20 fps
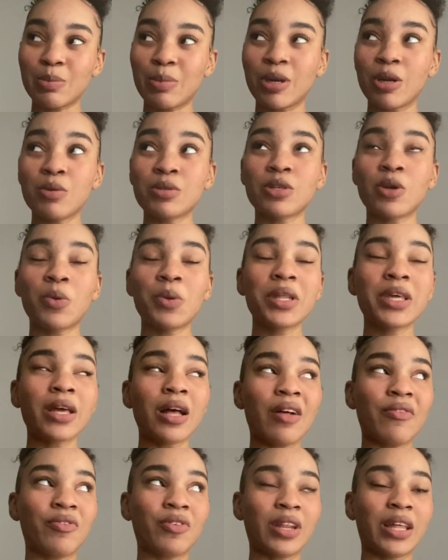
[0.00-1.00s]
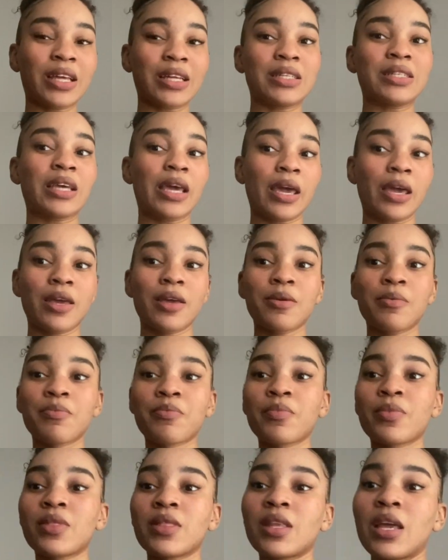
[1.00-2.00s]
but it was only up for like a day,
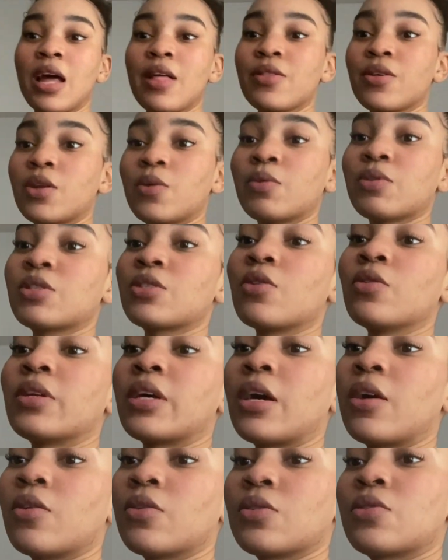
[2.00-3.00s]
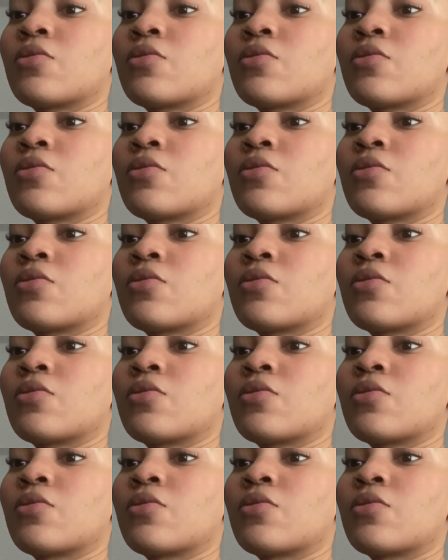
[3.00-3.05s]
and then it was sold out.